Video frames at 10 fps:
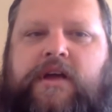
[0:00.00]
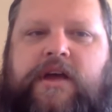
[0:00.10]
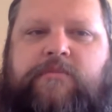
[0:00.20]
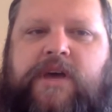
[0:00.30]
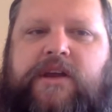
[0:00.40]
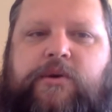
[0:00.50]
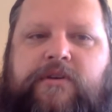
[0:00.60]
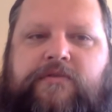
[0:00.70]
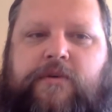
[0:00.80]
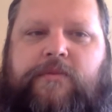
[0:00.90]
it meant
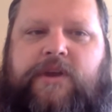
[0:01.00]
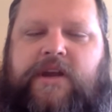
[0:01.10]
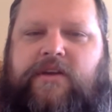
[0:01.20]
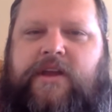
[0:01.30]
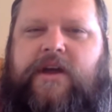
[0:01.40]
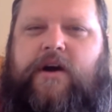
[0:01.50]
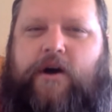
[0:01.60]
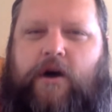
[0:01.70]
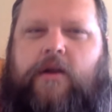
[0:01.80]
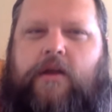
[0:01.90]
going from nearly
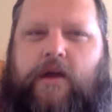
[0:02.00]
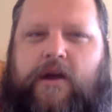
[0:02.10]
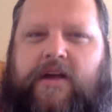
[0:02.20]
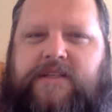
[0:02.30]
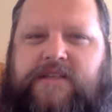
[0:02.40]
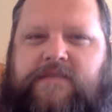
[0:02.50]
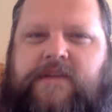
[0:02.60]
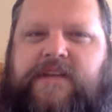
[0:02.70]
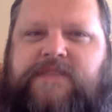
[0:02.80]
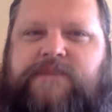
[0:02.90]
all our
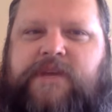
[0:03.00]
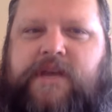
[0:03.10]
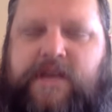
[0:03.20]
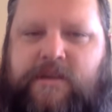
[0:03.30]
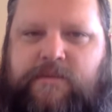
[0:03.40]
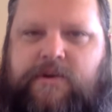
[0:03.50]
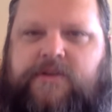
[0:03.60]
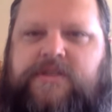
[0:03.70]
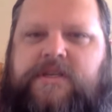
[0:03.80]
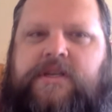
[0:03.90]
activities being in
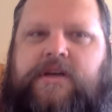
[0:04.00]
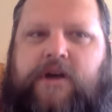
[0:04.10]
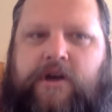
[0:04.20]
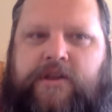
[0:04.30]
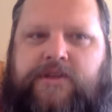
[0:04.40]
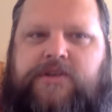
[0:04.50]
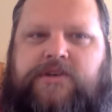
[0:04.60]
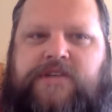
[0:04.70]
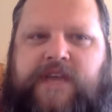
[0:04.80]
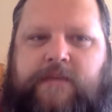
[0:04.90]
person on the
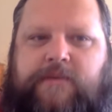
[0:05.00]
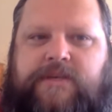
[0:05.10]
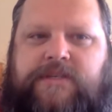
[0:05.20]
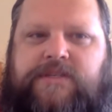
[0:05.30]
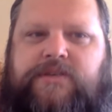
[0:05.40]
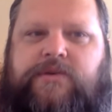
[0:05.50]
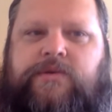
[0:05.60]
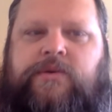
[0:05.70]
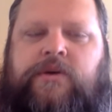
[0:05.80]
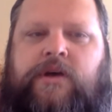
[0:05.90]
church campus
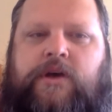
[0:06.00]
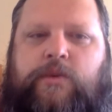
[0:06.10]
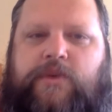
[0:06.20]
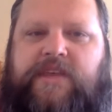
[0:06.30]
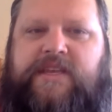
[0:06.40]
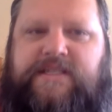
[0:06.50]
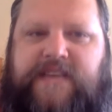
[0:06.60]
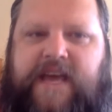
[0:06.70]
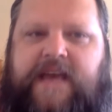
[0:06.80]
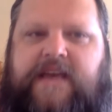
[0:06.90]
to within
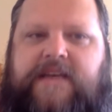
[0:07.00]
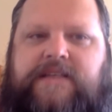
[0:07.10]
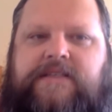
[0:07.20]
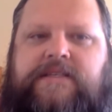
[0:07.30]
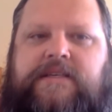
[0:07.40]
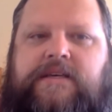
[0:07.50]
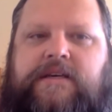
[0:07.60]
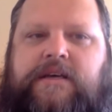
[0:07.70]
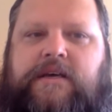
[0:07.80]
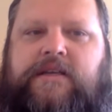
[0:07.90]
days,
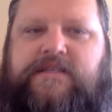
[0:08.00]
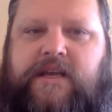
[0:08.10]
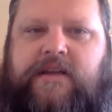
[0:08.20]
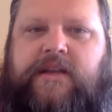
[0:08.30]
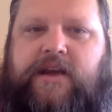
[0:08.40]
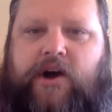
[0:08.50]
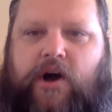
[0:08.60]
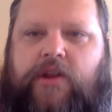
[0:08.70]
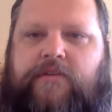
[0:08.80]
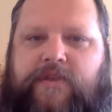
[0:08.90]
suddenly
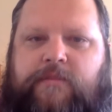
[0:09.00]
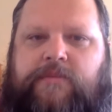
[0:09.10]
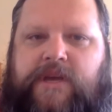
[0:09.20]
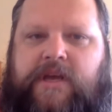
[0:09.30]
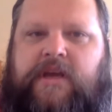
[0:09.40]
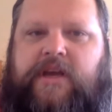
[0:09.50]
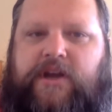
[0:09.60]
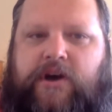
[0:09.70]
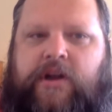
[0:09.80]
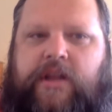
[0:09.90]
all of them being in
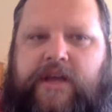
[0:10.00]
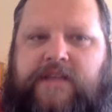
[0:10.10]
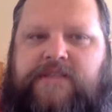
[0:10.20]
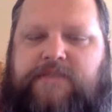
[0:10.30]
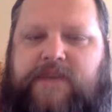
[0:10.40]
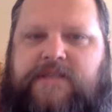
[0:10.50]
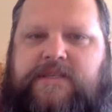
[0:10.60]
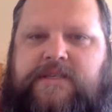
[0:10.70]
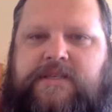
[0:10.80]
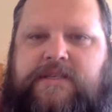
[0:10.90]
online
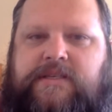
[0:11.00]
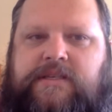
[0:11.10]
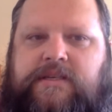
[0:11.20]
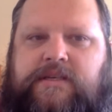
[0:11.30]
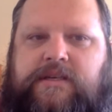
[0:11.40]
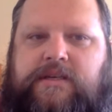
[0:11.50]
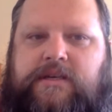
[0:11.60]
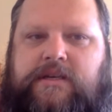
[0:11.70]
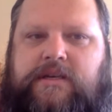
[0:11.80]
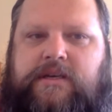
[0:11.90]
spaces.
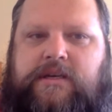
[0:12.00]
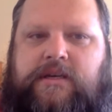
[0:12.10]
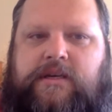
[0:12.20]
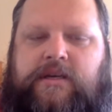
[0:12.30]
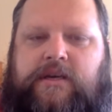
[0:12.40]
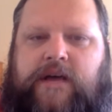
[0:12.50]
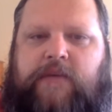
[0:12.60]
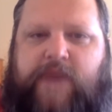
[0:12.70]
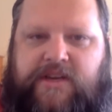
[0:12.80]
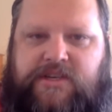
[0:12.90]
I
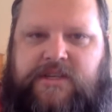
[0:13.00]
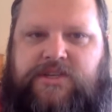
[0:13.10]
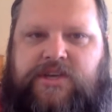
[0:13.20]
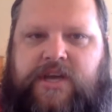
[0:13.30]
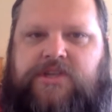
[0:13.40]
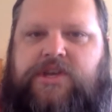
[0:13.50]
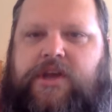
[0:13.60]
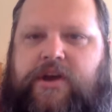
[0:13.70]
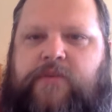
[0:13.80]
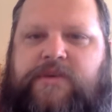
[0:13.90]
imagine the change
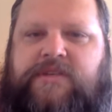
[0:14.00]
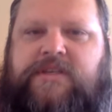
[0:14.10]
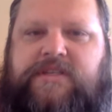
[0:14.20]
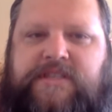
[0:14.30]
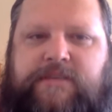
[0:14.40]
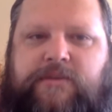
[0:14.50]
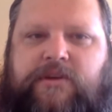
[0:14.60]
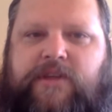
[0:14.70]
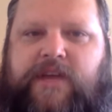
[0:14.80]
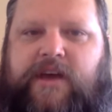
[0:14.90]
here was
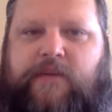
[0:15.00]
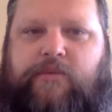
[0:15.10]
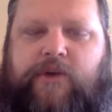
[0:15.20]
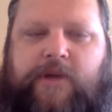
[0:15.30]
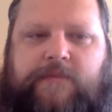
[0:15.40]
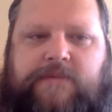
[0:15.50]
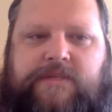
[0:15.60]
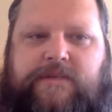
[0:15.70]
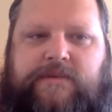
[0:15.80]
similarly abrupt.